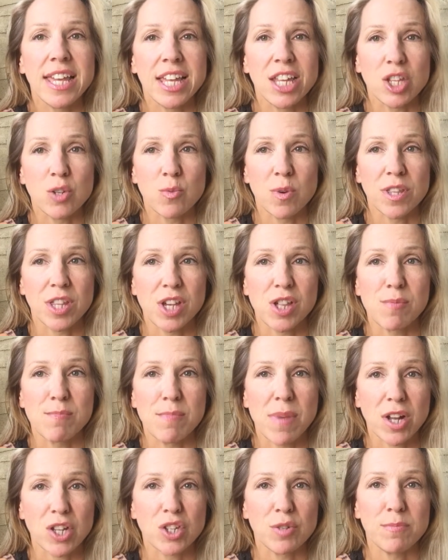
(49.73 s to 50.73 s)
into one that is
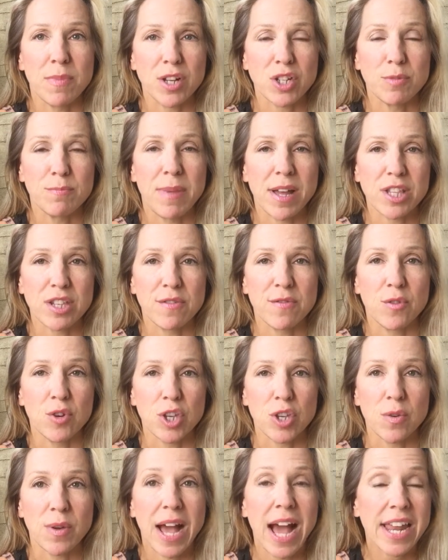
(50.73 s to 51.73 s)
much, much better
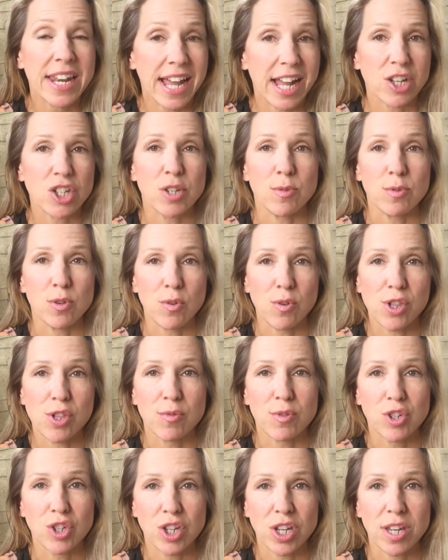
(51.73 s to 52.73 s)
for you, and actually will
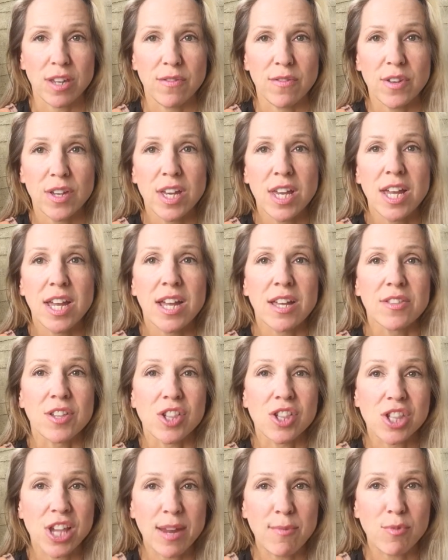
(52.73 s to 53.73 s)
also achieve
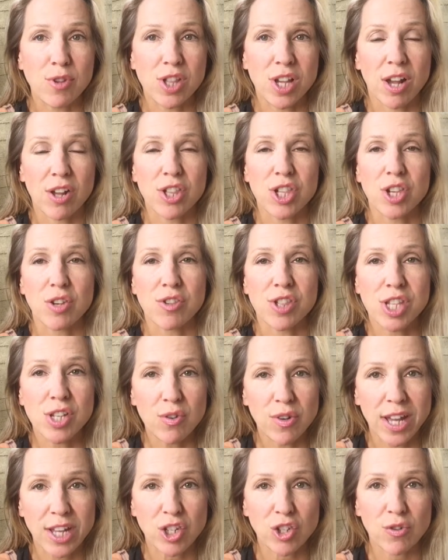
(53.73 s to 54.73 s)
the same results. You'll
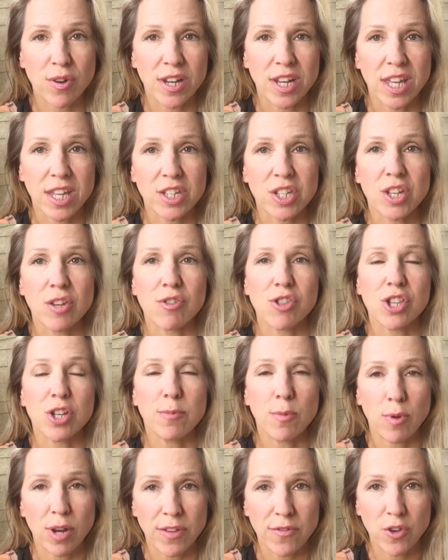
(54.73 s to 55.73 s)
still get shredded, you'll
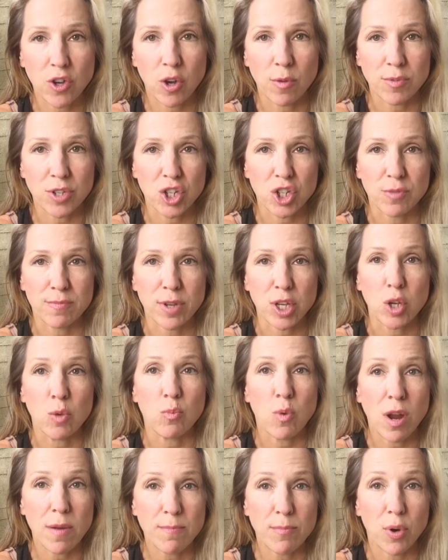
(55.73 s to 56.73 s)
still be ready for competition, but you
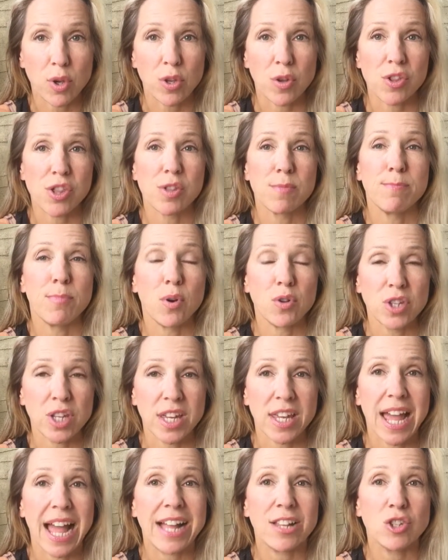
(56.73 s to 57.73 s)
won't put your
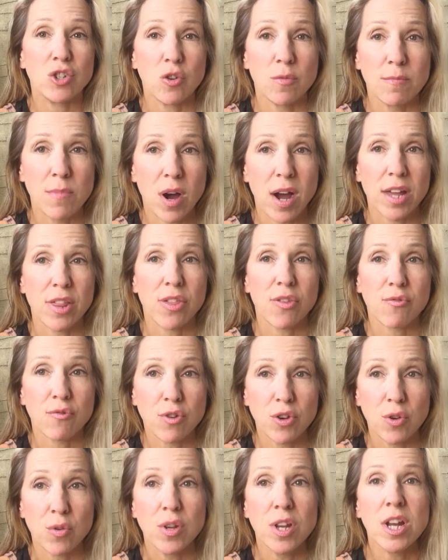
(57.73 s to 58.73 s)
body and your mind
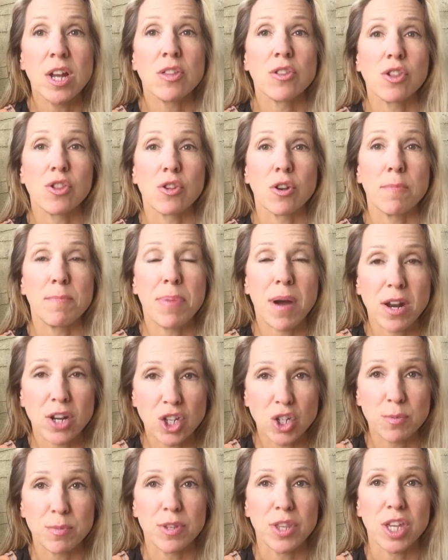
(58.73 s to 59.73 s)
through the sort of
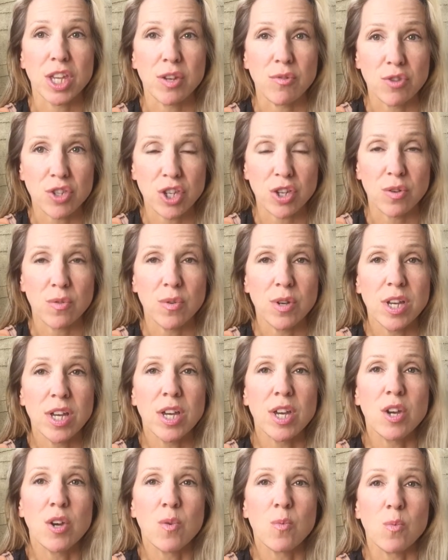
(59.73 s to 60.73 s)
punishment that you do
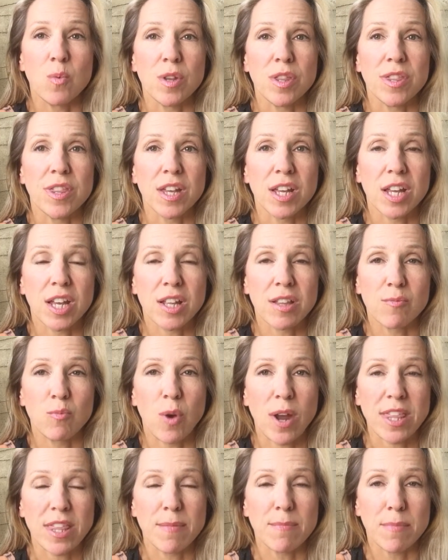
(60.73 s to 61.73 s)
with the
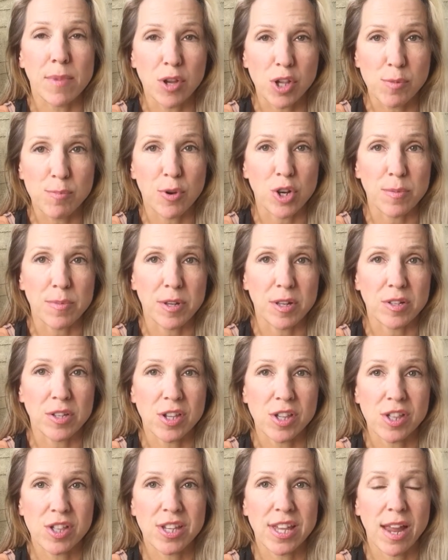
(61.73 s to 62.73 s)
way that most
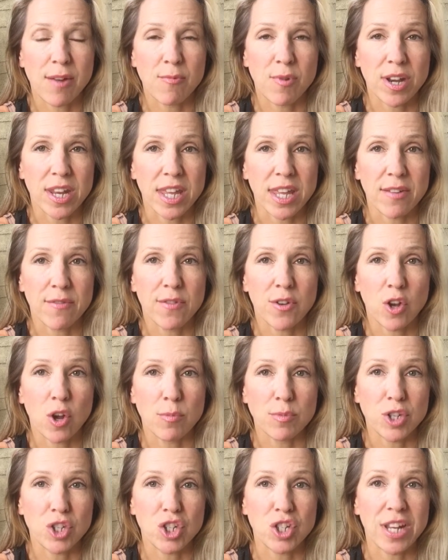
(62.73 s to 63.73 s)
bodybuilders get ready for
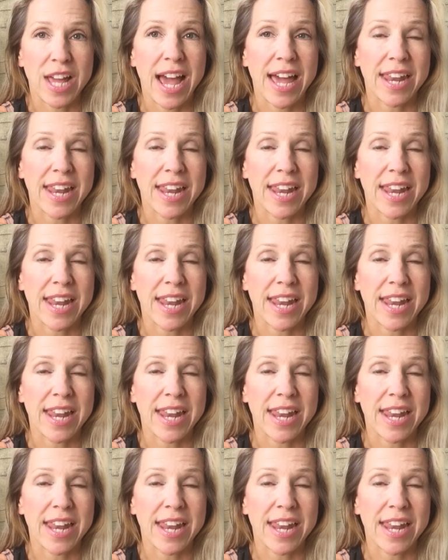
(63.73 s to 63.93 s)
competition